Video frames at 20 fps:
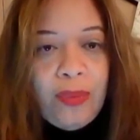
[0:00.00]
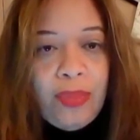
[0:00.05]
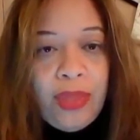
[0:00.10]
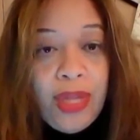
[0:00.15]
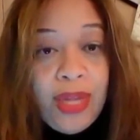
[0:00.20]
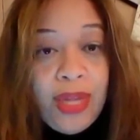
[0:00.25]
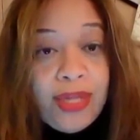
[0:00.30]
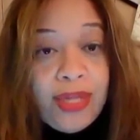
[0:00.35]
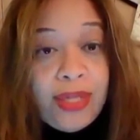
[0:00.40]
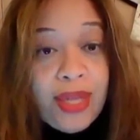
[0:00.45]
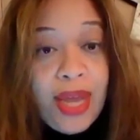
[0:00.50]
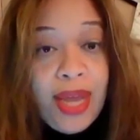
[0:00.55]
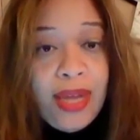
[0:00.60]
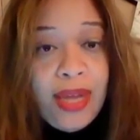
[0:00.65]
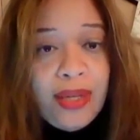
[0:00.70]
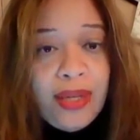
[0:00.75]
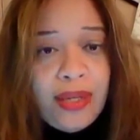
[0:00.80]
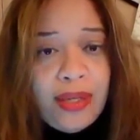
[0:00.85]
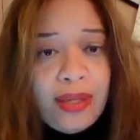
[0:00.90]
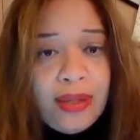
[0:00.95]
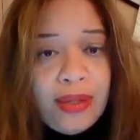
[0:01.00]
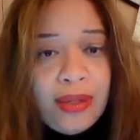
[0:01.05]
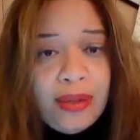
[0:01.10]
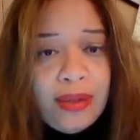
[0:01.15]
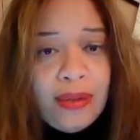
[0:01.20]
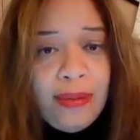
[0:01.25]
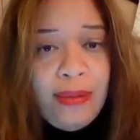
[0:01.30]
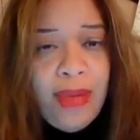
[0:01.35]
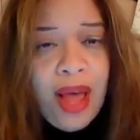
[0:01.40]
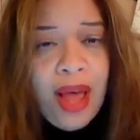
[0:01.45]
plus size
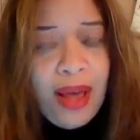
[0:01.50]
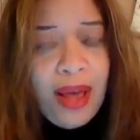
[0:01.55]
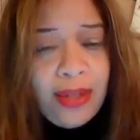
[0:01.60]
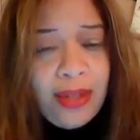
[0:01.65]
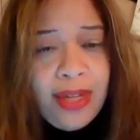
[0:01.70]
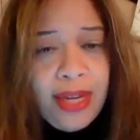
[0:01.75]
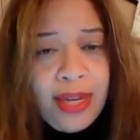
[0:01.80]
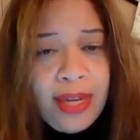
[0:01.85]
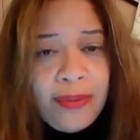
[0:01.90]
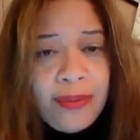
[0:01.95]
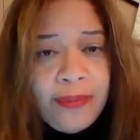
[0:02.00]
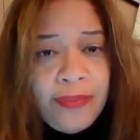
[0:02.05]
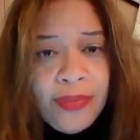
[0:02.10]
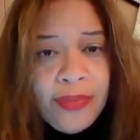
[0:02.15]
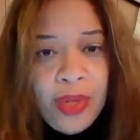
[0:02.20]
modeling,